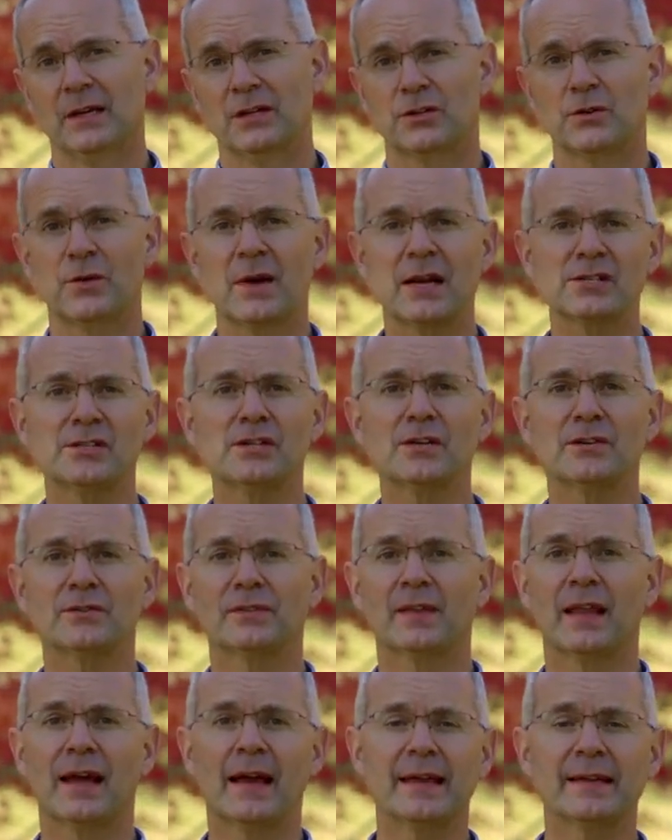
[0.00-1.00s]
Direction of
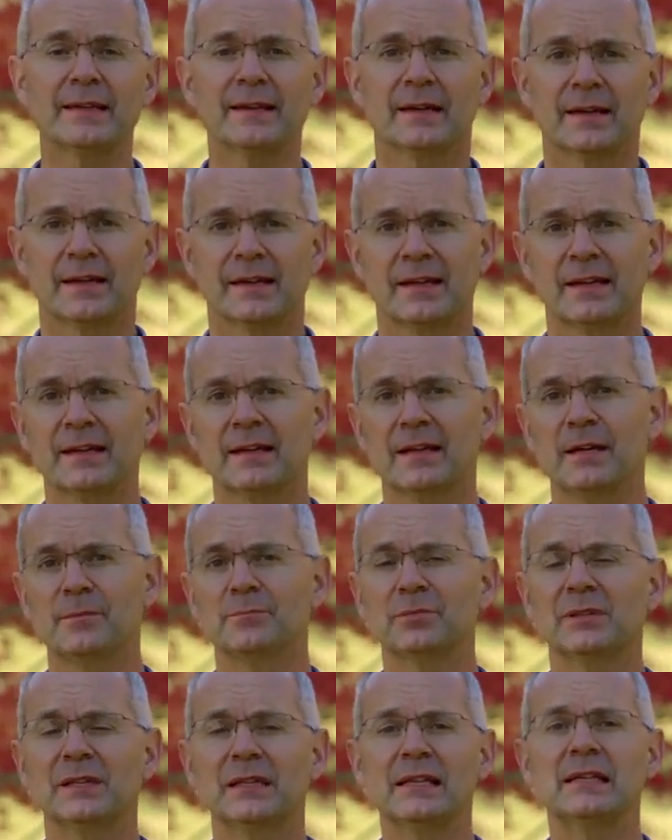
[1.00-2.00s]
light can
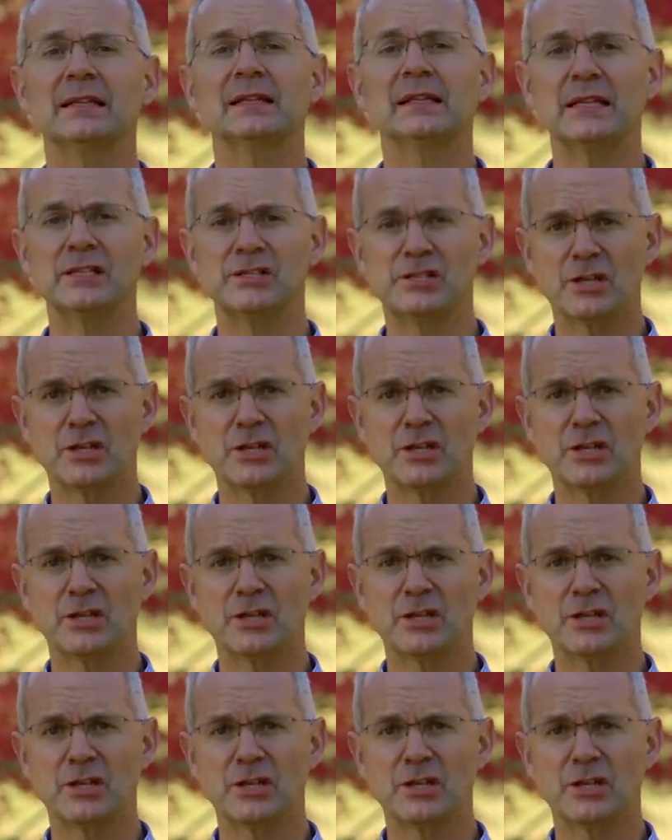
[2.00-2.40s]
completely